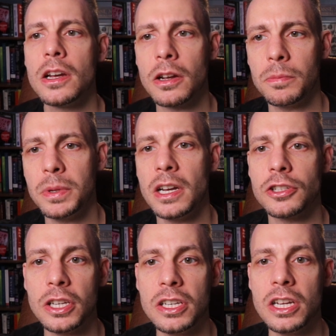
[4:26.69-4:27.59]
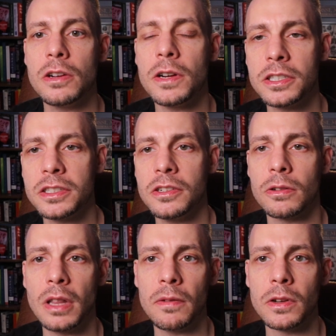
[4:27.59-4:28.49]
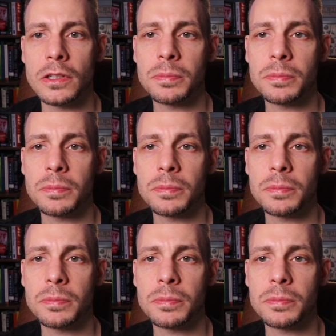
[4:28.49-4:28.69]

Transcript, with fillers: could potentially decrease your levels,